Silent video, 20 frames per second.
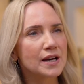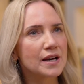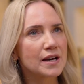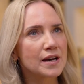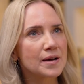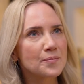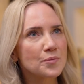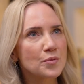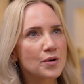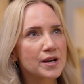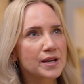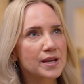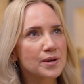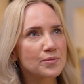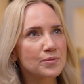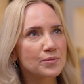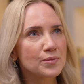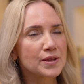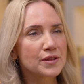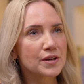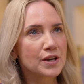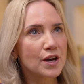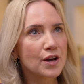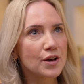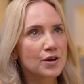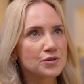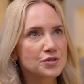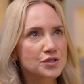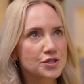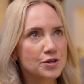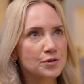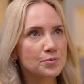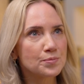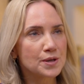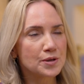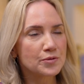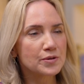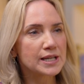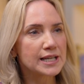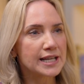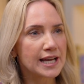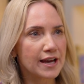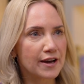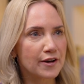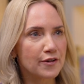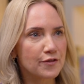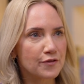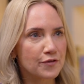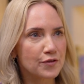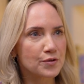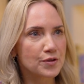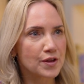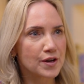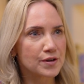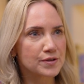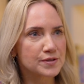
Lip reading: Working with a coach could be really helpful,